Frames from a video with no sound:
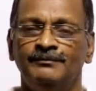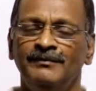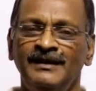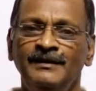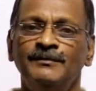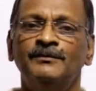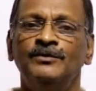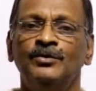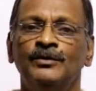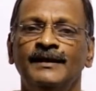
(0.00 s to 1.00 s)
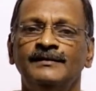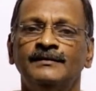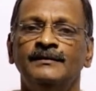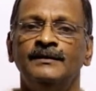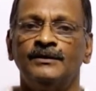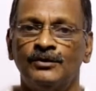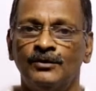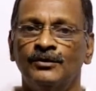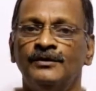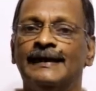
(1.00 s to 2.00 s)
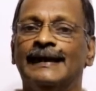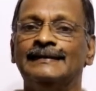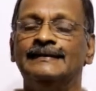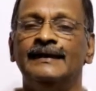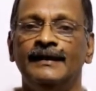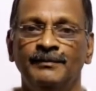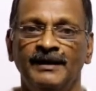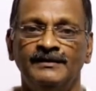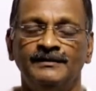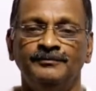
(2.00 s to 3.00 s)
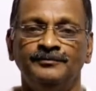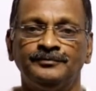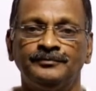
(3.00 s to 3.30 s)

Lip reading: minimum 2 rays to trace the image.